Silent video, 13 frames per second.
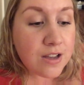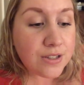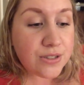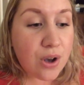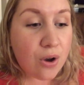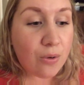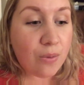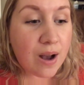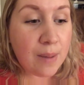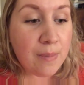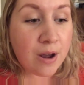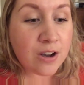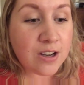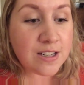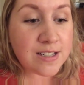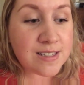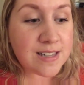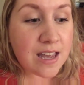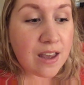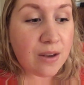So I'm not going to
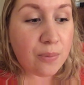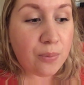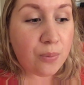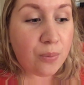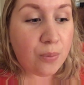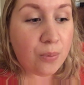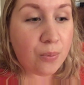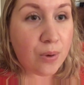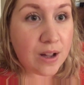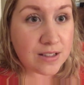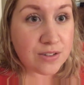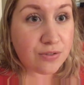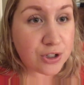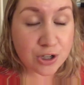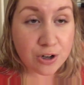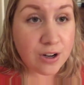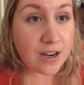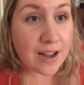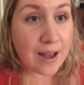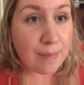say what's for sure
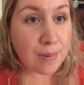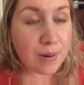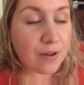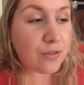going to happen.